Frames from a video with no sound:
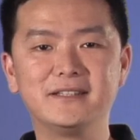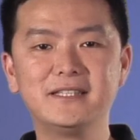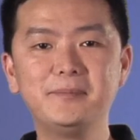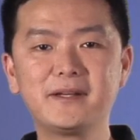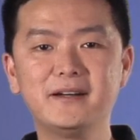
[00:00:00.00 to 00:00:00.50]
the
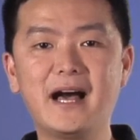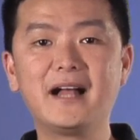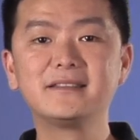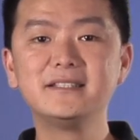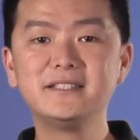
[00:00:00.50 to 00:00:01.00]
typical
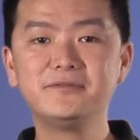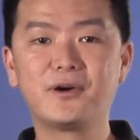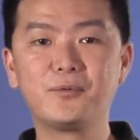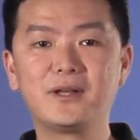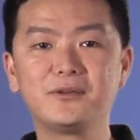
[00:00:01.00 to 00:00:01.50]

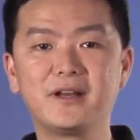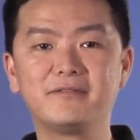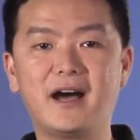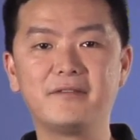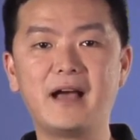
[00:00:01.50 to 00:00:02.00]

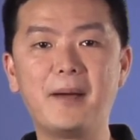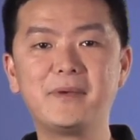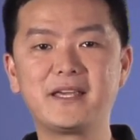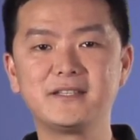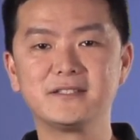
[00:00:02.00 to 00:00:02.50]
LTC4125
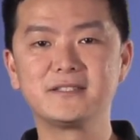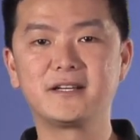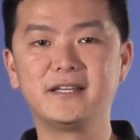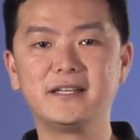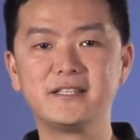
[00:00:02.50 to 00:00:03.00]
application
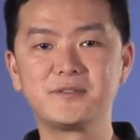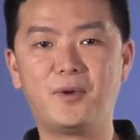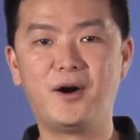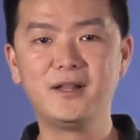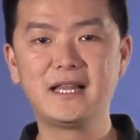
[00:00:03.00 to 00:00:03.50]
circuit is
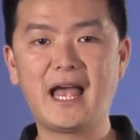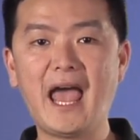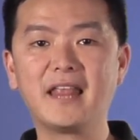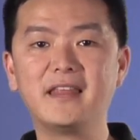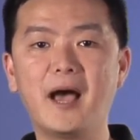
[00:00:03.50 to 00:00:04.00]
small,
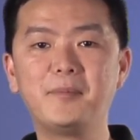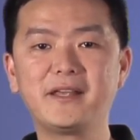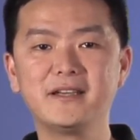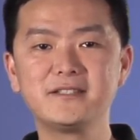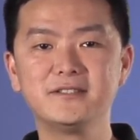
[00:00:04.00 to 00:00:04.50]
and the
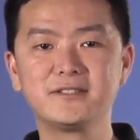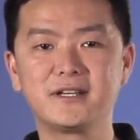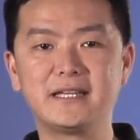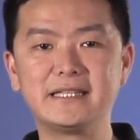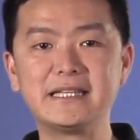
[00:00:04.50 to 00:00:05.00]
application
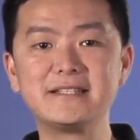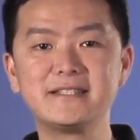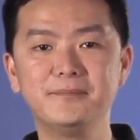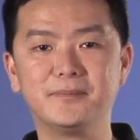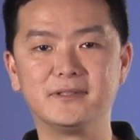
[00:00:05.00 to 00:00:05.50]
circuit is
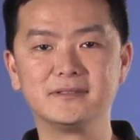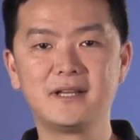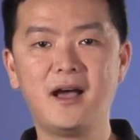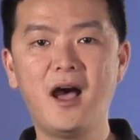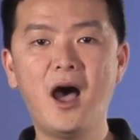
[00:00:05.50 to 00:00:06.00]
simple.
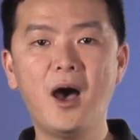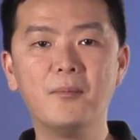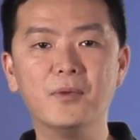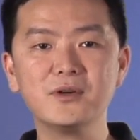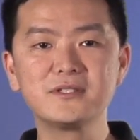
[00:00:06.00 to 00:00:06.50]

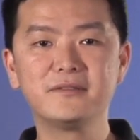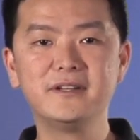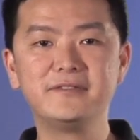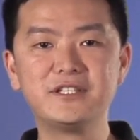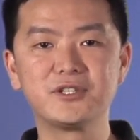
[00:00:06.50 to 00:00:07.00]
Most of
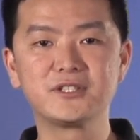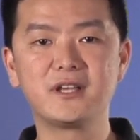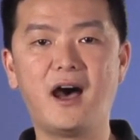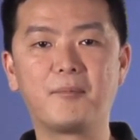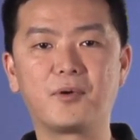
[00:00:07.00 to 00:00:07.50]
the
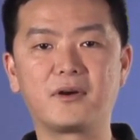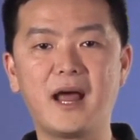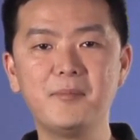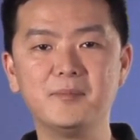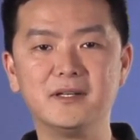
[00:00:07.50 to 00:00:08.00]
features are
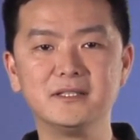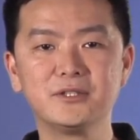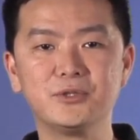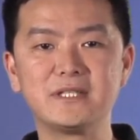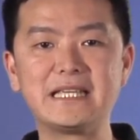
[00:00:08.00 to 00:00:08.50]
programmable
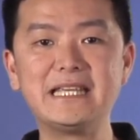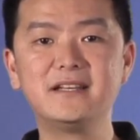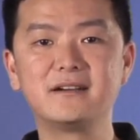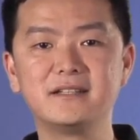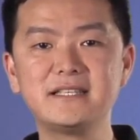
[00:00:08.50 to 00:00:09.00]
using
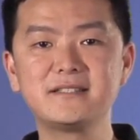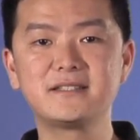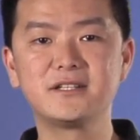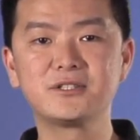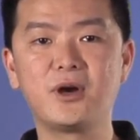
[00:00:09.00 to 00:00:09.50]
either
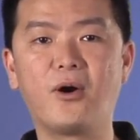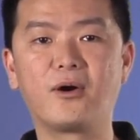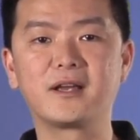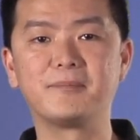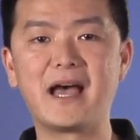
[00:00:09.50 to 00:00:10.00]
resistors
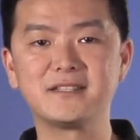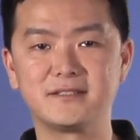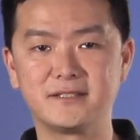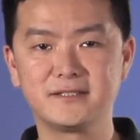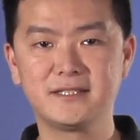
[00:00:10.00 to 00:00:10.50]
or
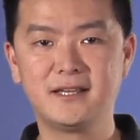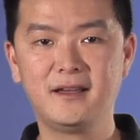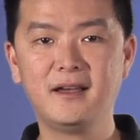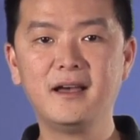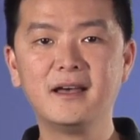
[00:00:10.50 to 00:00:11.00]
capacitors.
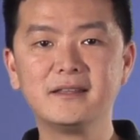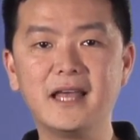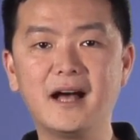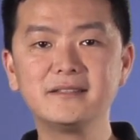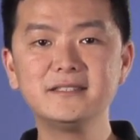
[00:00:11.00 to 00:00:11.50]

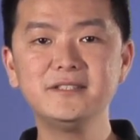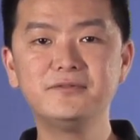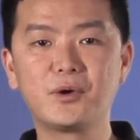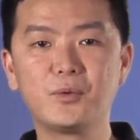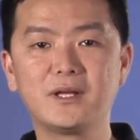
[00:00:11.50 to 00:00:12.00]
The
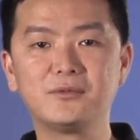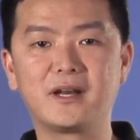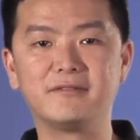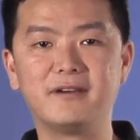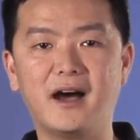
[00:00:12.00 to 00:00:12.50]

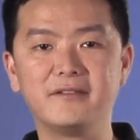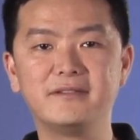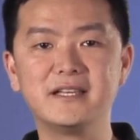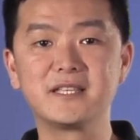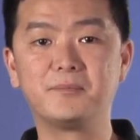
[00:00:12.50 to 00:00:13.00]
LTC4125
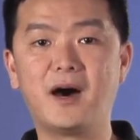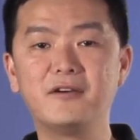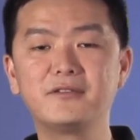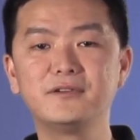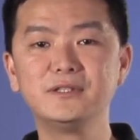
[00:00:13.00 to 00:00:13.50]
is a
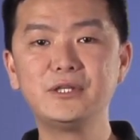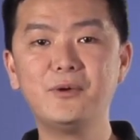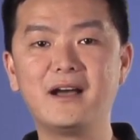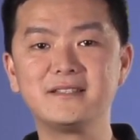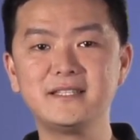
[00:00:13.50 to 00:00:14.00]
powerful
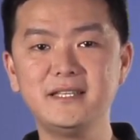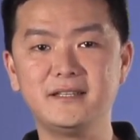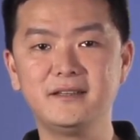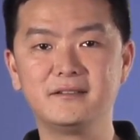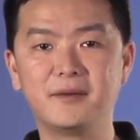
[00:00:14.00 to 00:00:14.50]
new
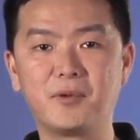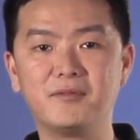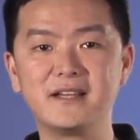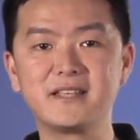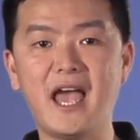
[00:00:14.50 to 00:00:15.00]
IC that
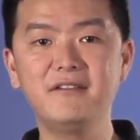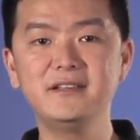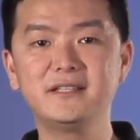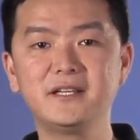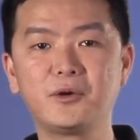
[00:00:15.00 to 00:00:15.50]
provides everything